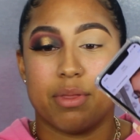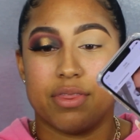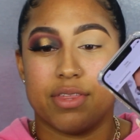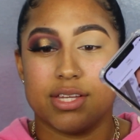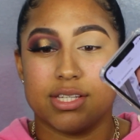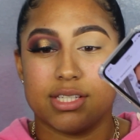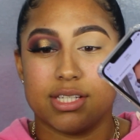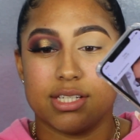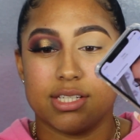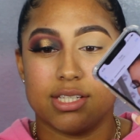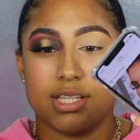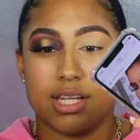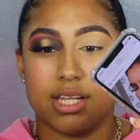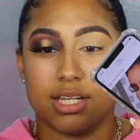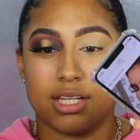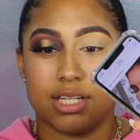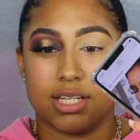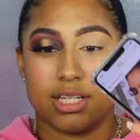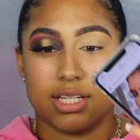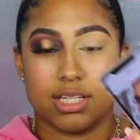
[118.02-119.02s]
This is the
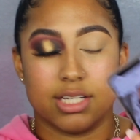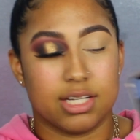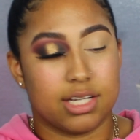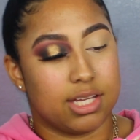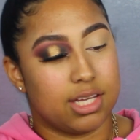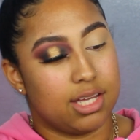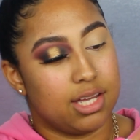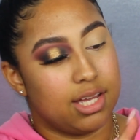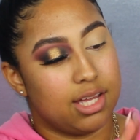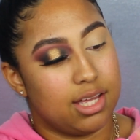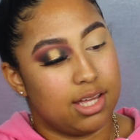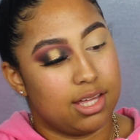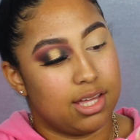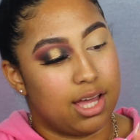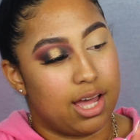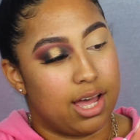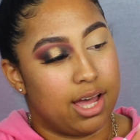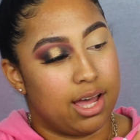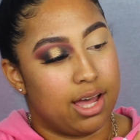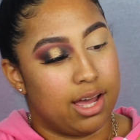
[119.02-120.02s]
look
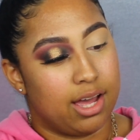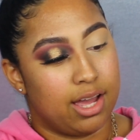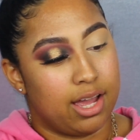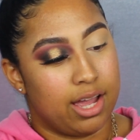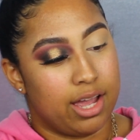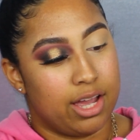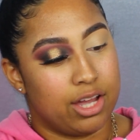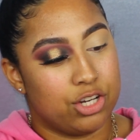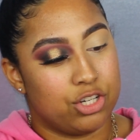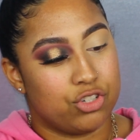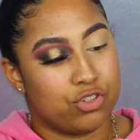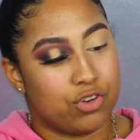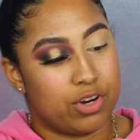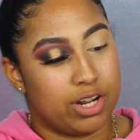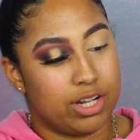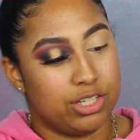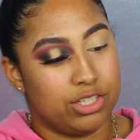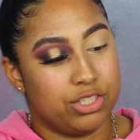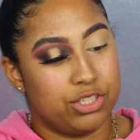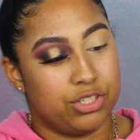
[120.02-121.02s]
I
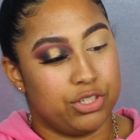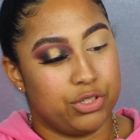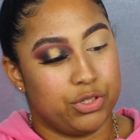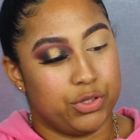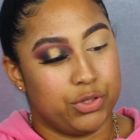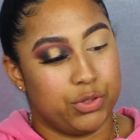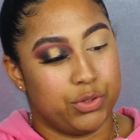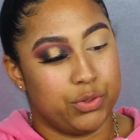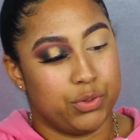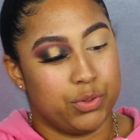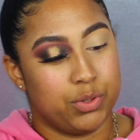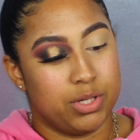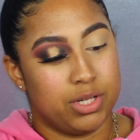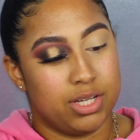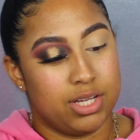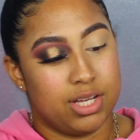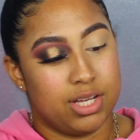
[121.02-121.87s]
tried to